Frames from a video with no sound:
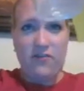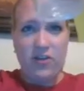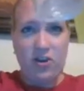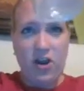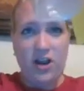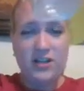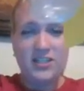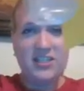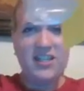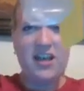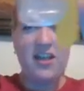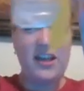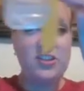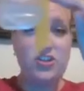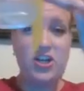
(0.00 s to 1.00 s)
hard to tell.
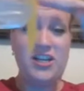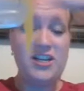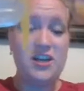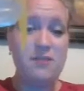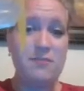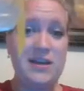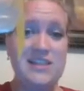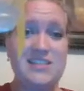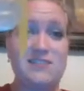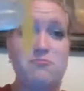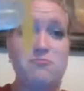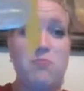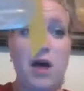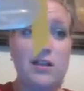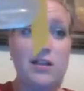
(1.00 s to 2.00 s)
I tried to get my
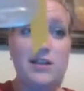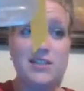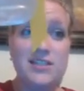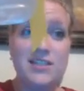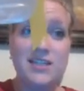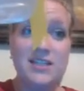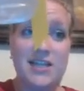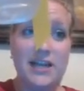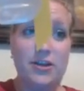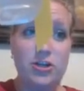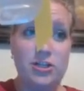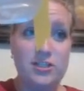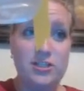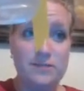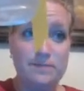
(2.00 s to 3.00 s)
smallest
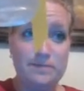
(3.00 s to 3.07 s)
containers,